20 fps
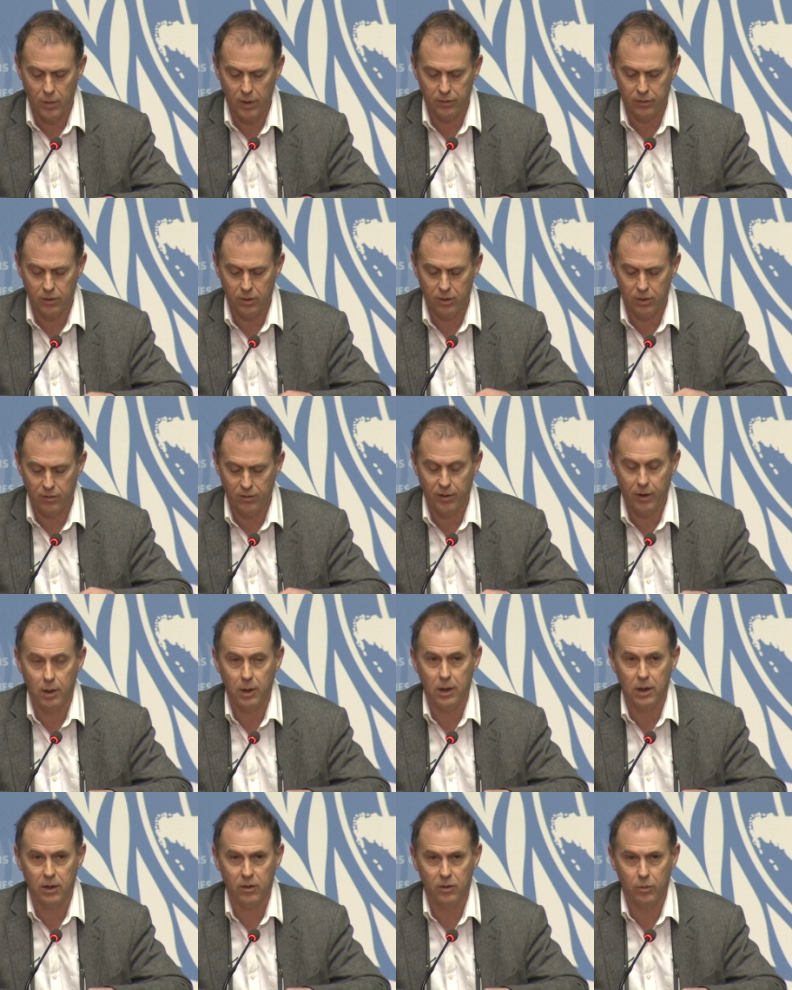must at the
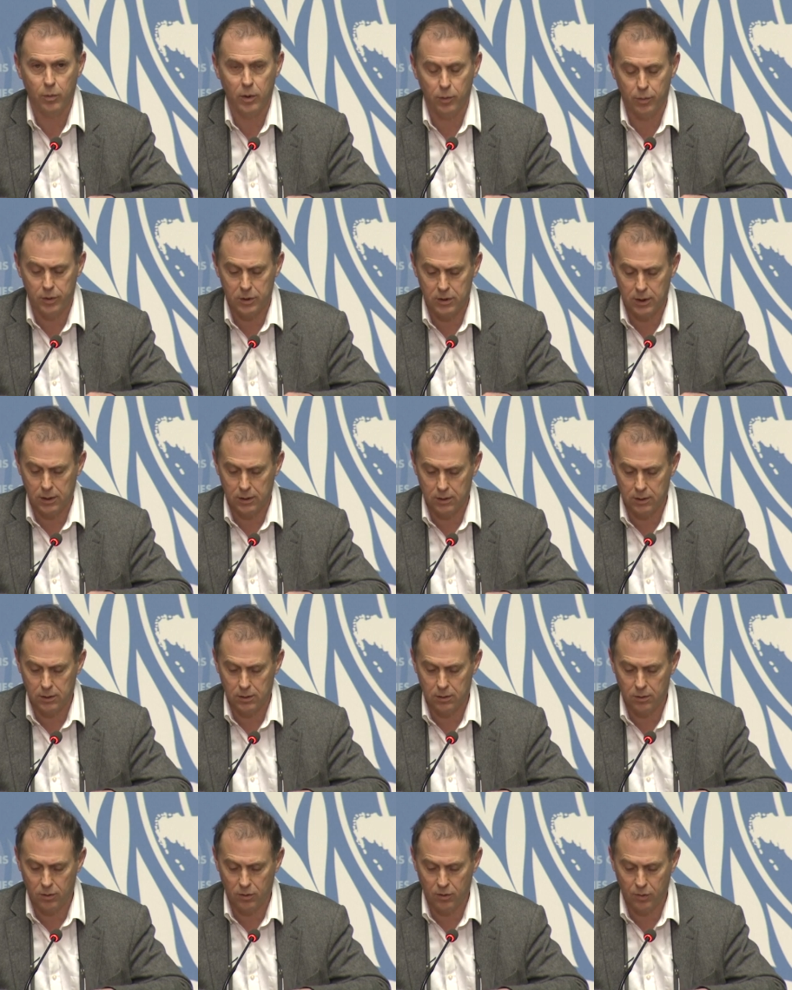very least be
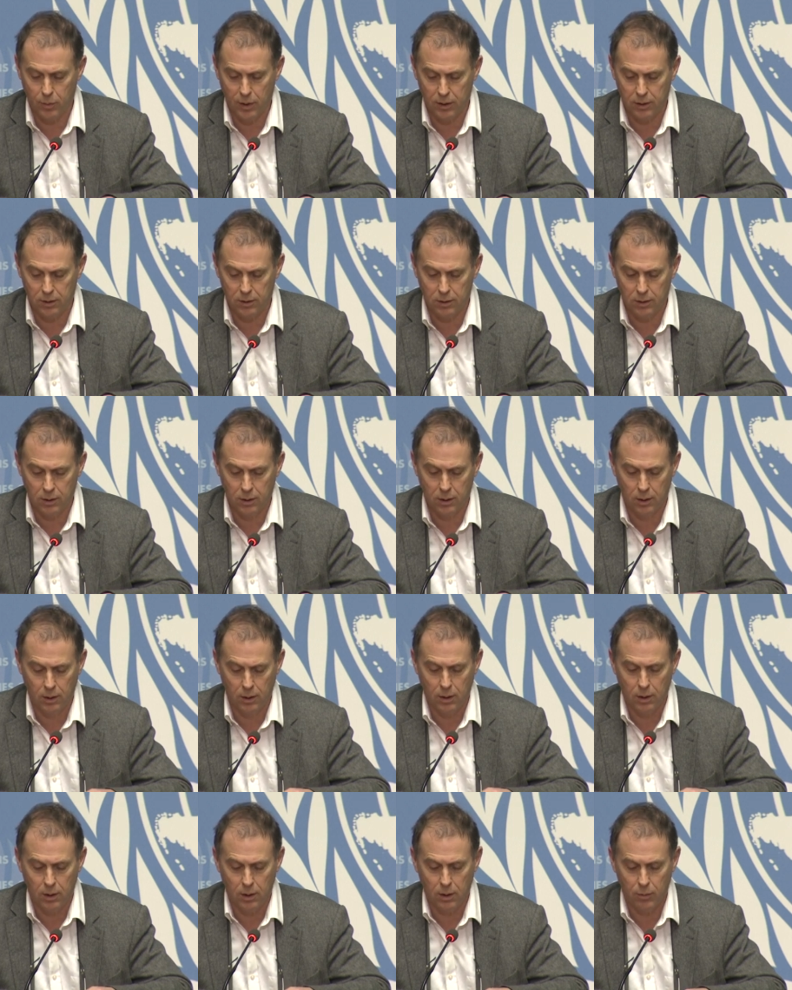protected and respected,
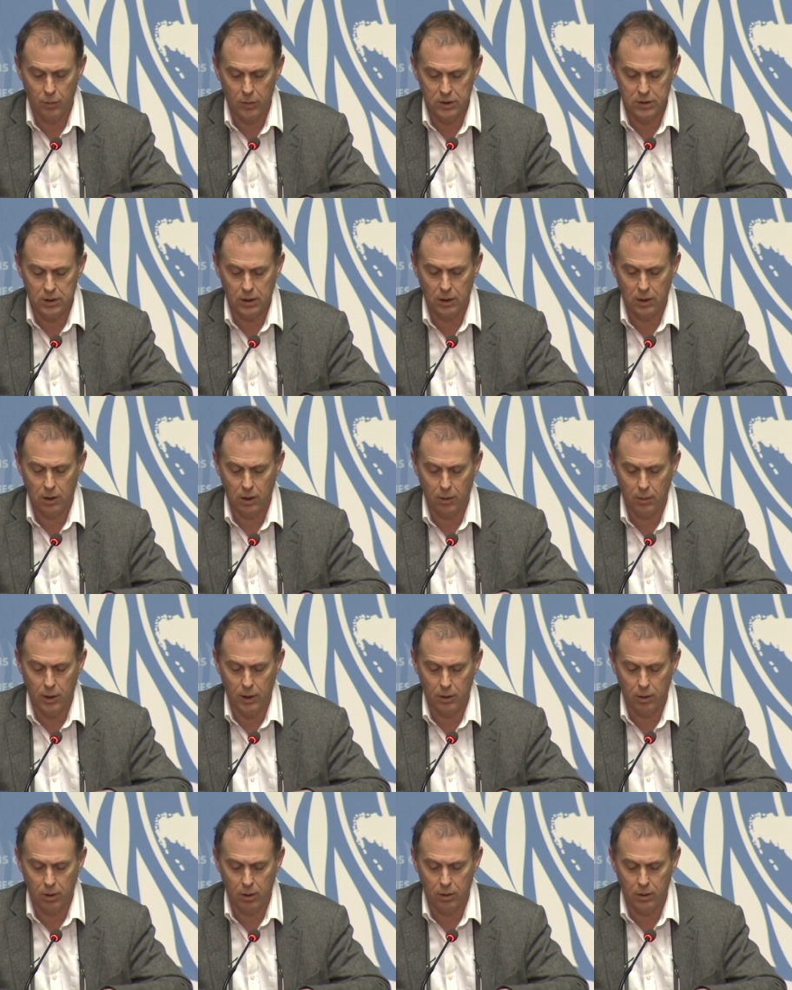in particular
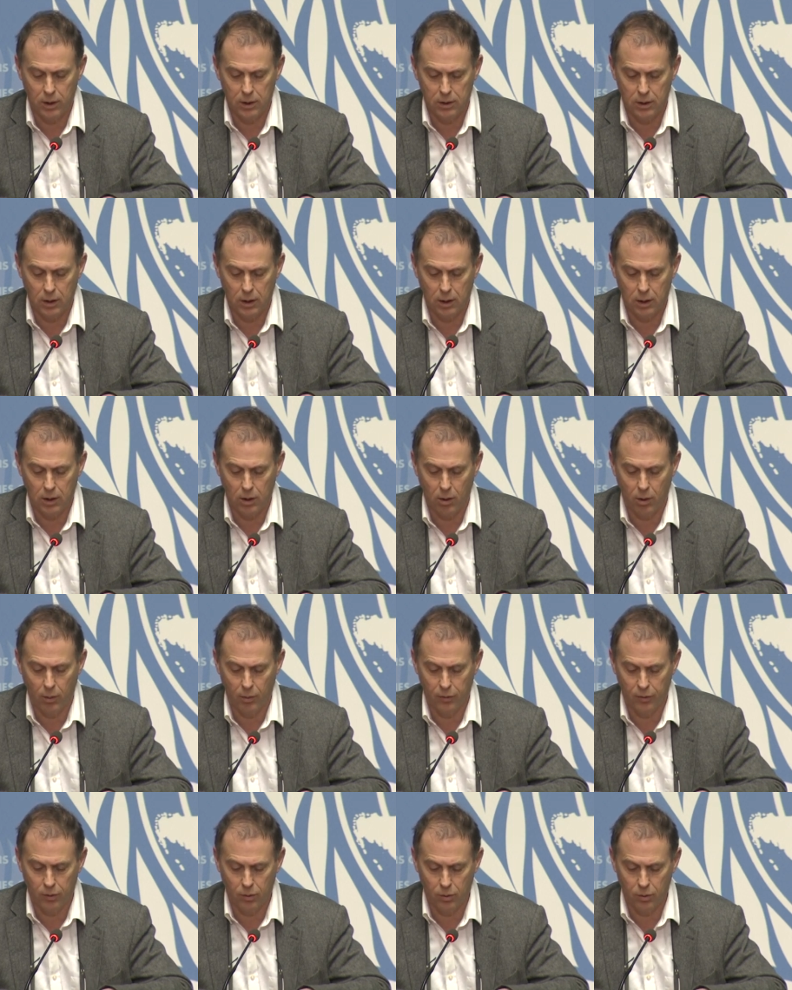by not creating any
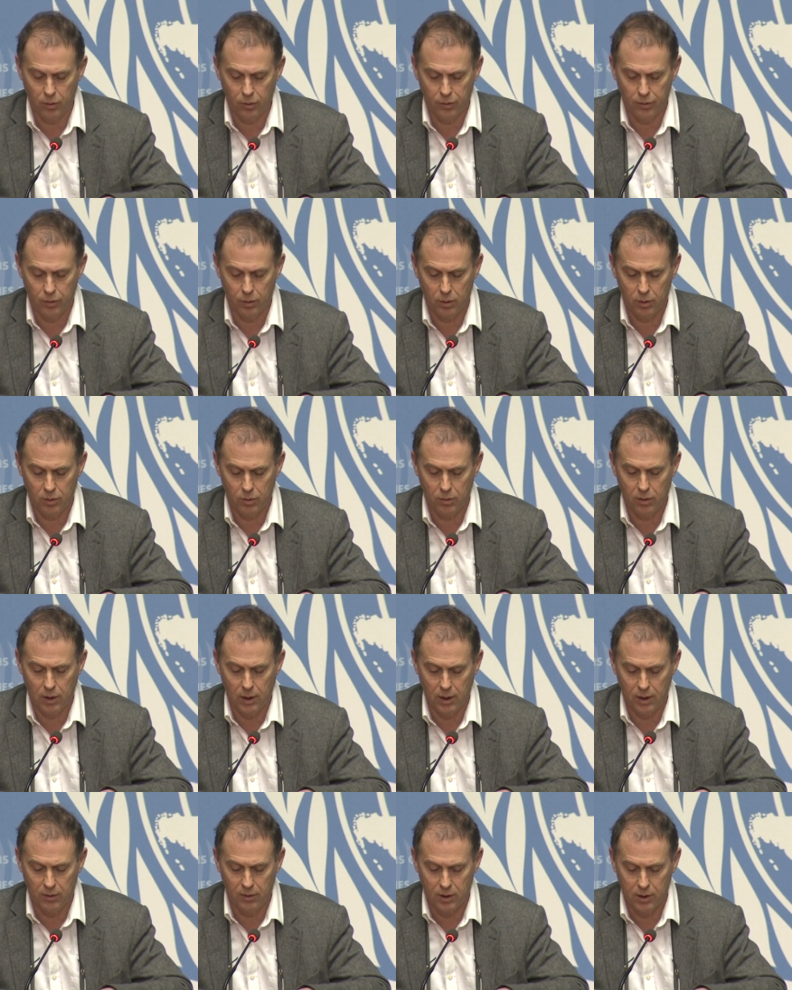obstacles to its
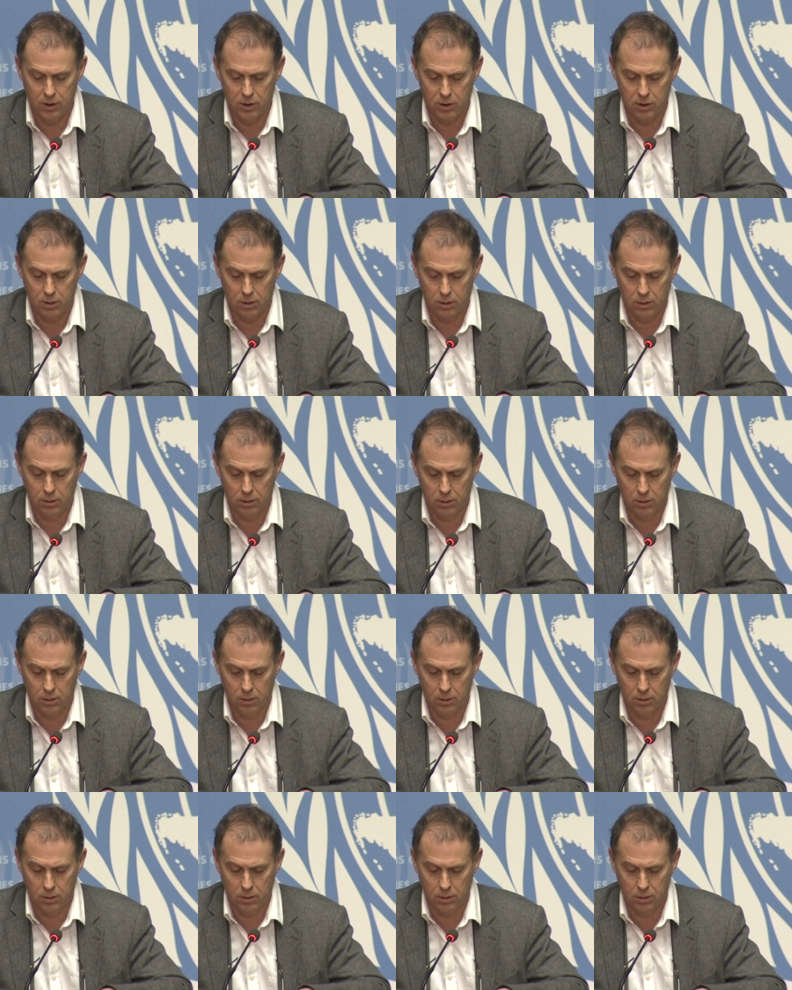realization.